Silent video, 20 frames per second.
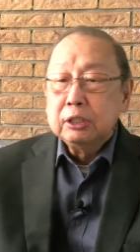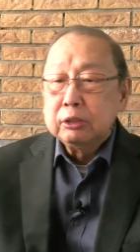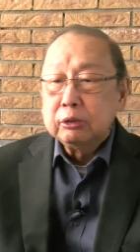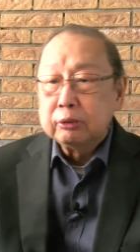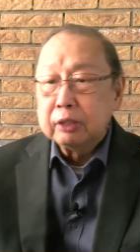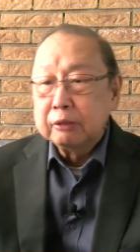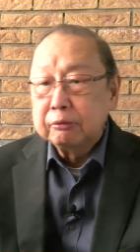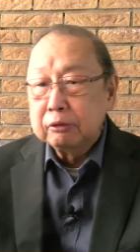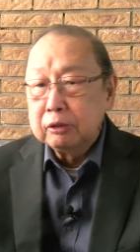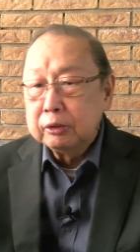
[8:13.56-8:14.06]

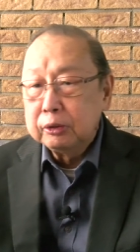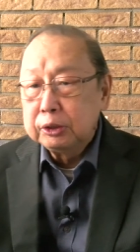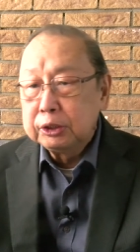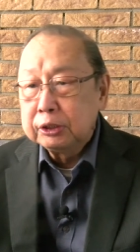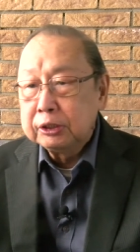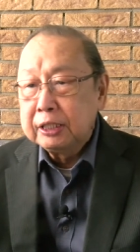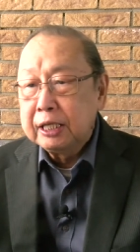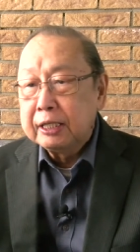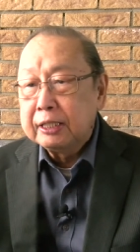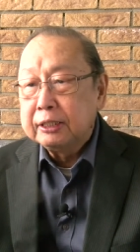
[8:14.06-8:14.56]

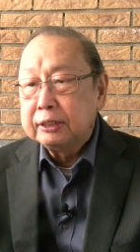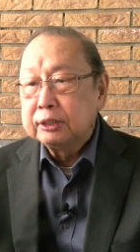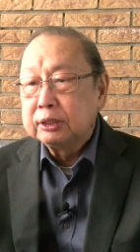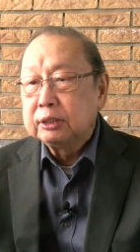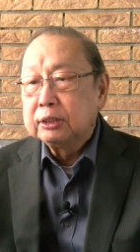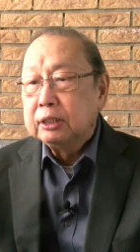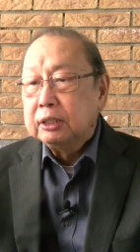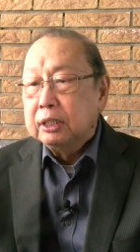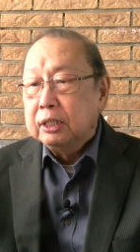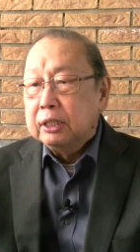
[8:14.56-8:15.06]
revolutionaries,
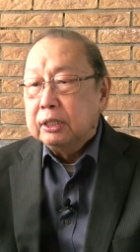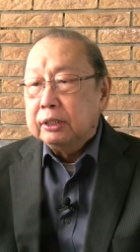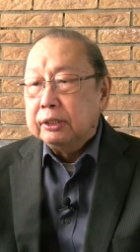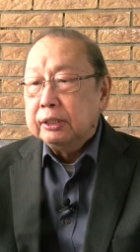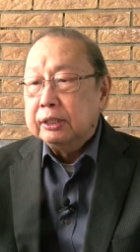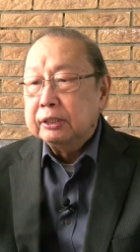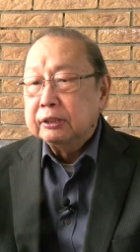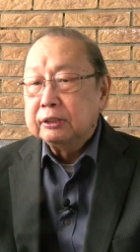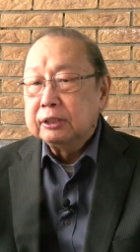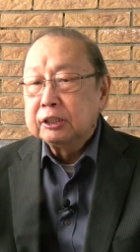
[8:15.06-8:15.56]
he
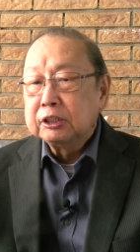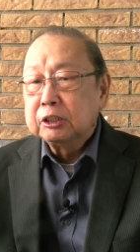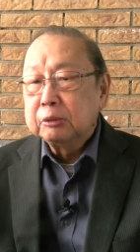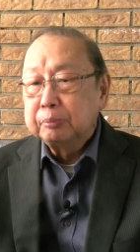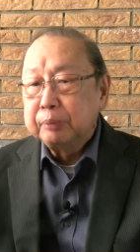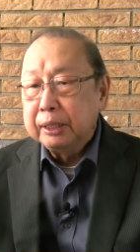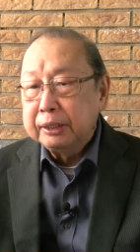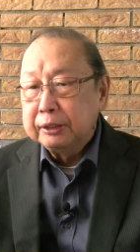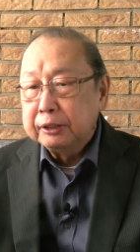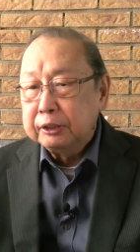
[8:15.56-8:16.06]

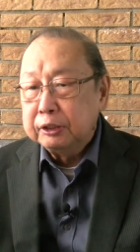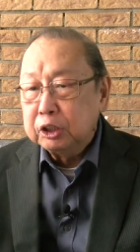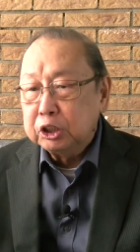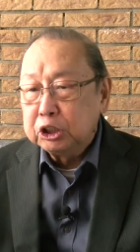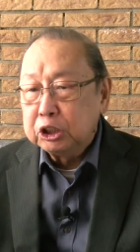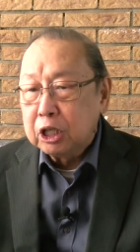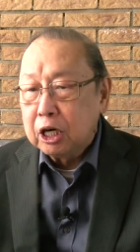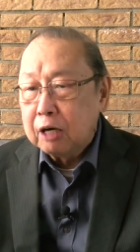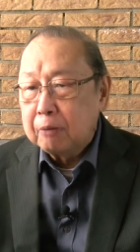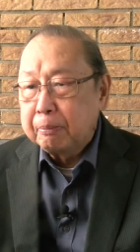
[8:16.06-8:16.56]
anticipated the
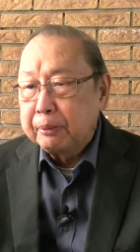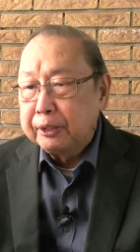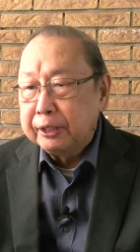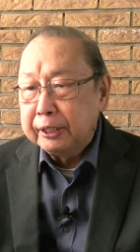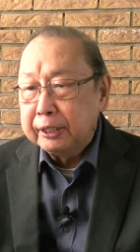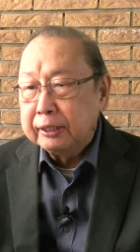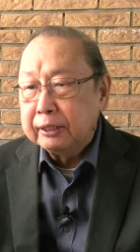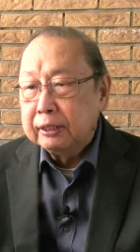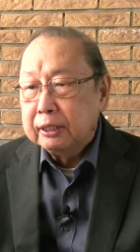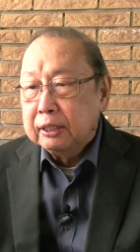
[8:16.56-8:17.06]

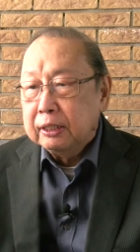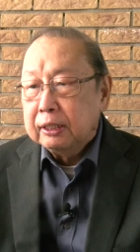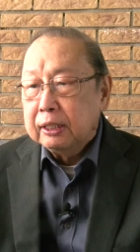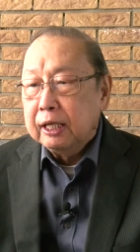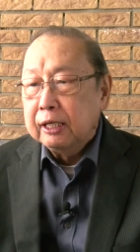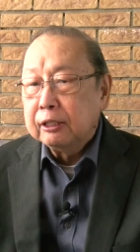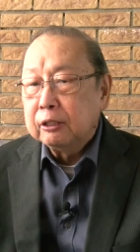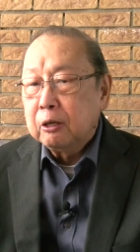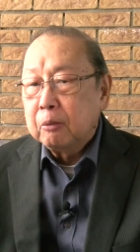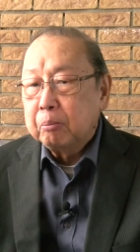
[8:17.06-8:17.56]
sharpening
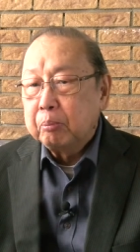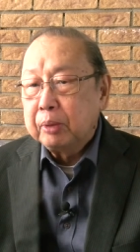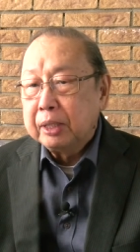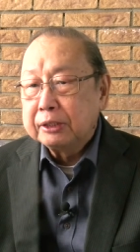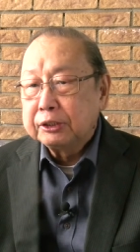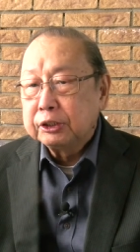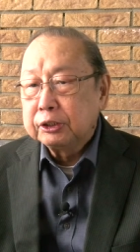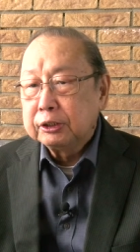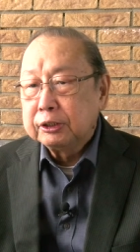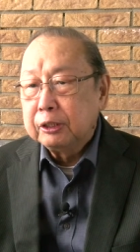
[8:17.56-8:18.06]
and
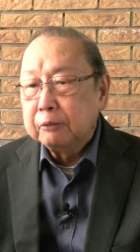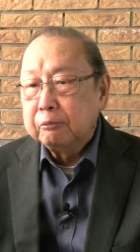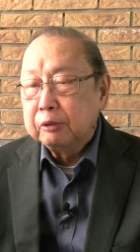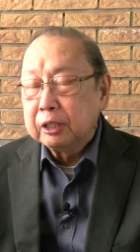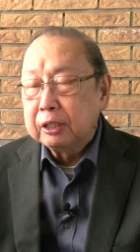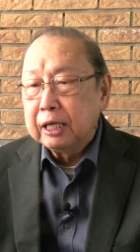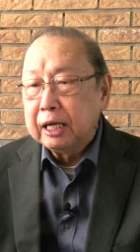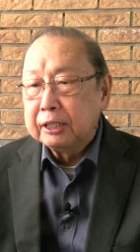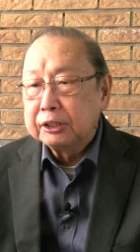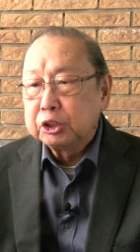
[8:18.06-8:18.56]
complexity of the
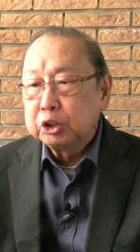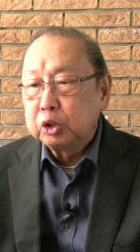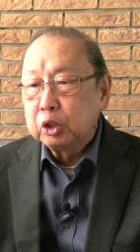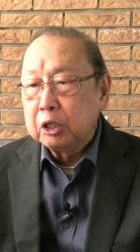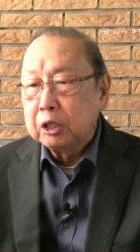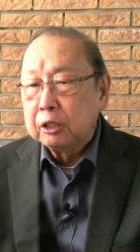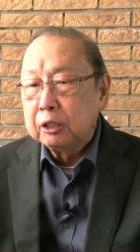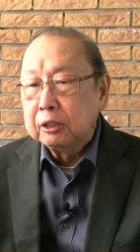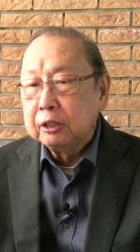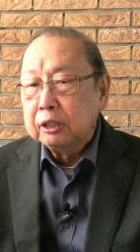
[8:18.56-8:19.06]
class
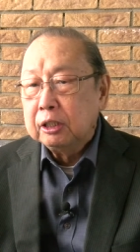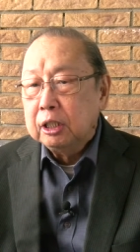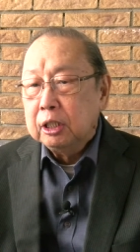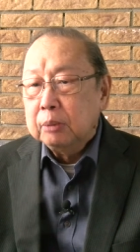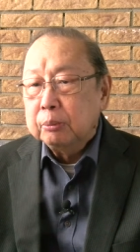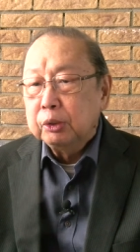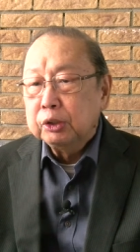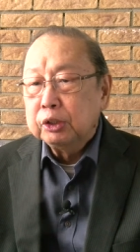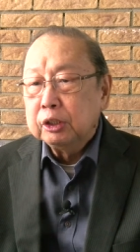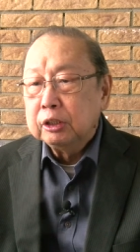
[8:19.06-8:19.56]
struggle
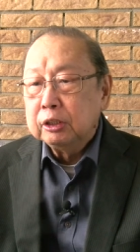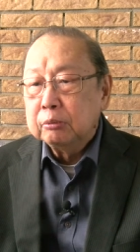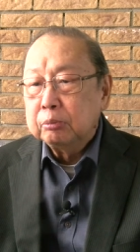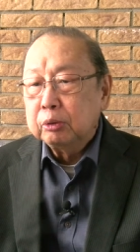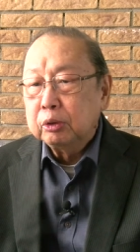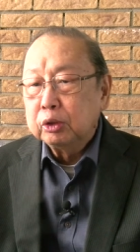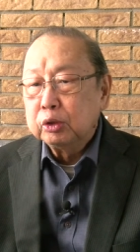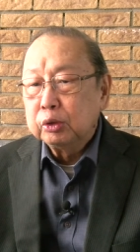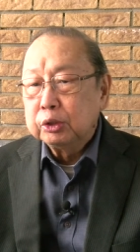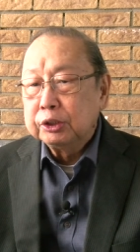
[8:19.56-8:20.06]
within the
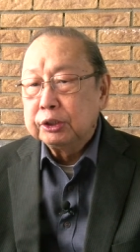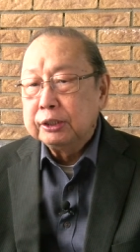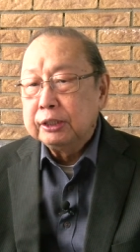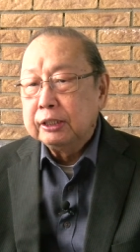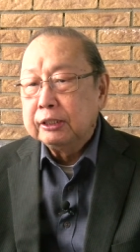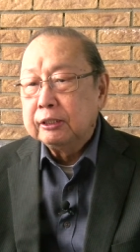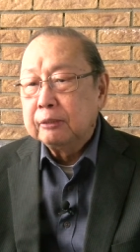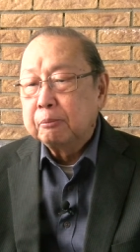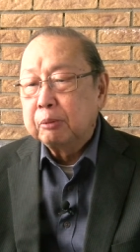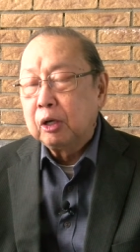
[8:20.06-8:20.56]
bourgeoisie
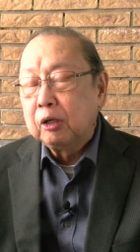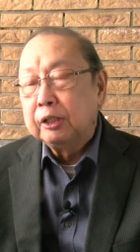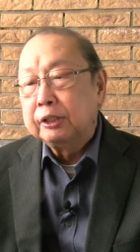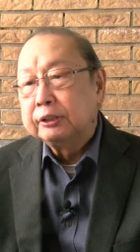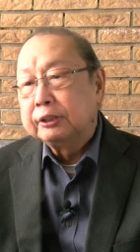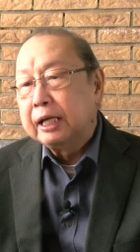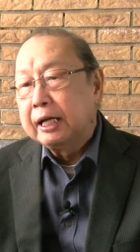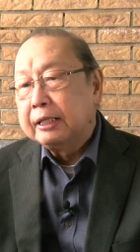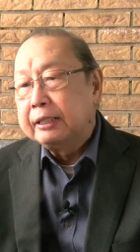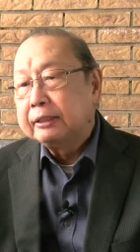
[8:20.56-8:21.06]
and the
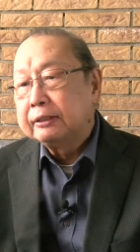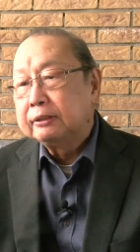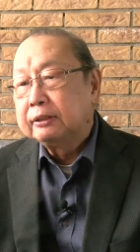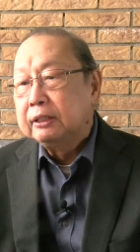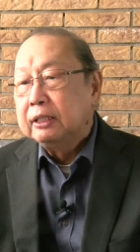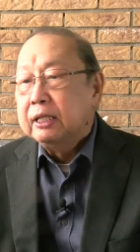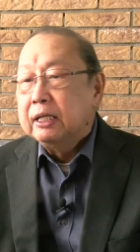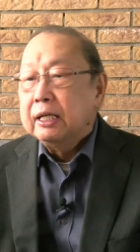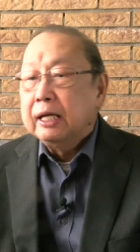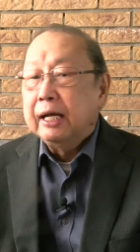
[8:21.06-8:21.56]
proletariat
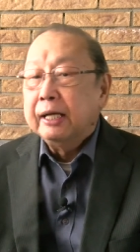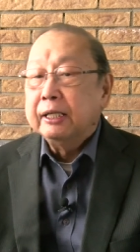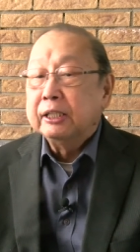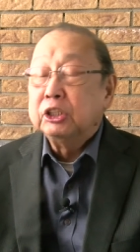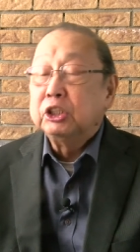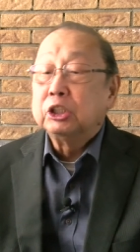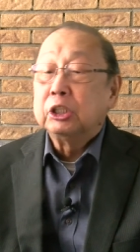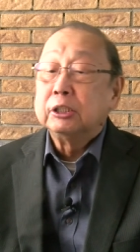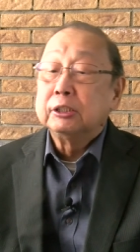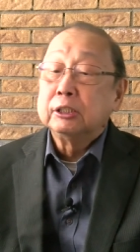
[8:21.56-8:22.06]
and
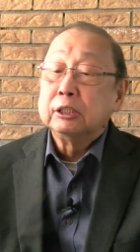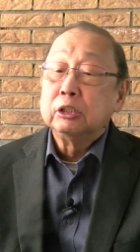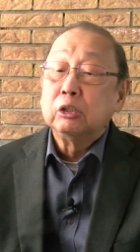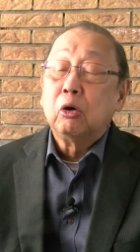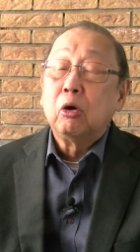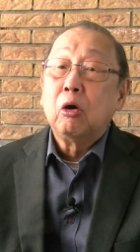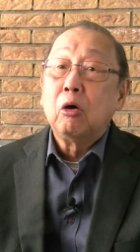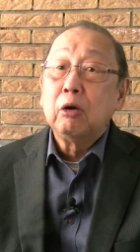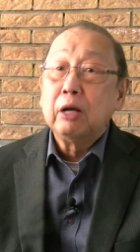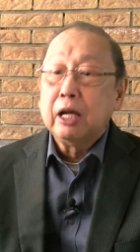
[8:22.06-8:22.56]
exerted
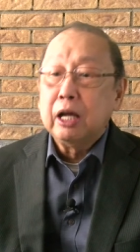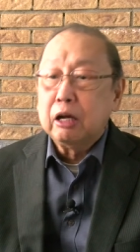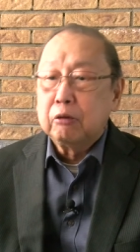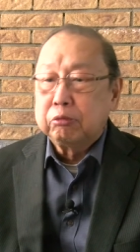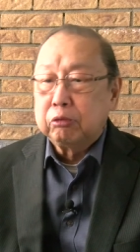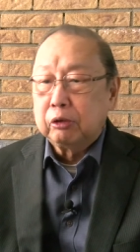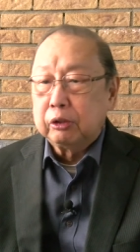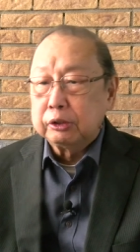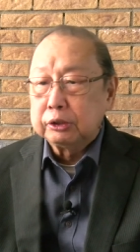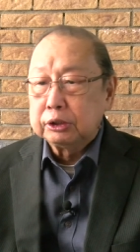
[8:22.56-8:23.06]
all
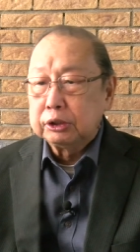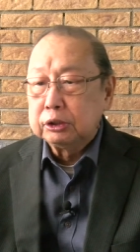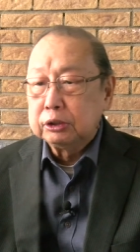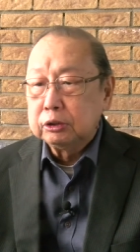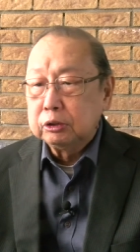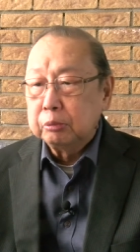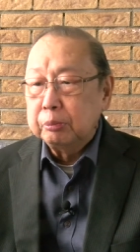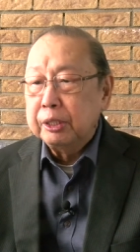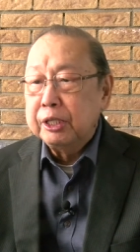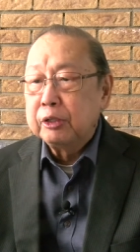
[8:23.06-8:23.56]
efforts
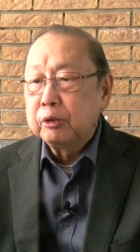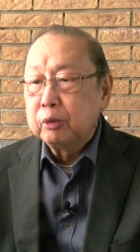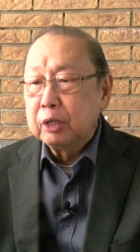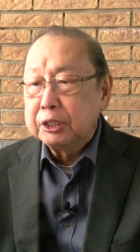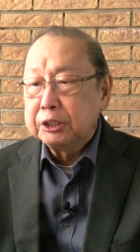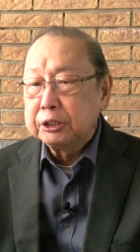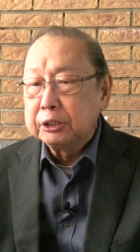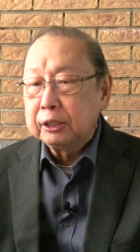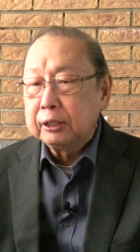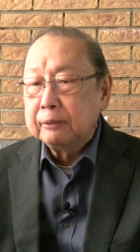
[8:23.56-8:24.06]
to win
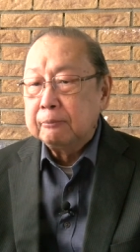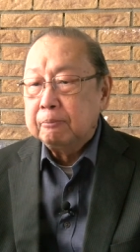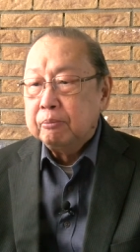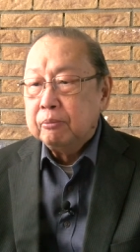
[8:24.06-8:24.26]
Russia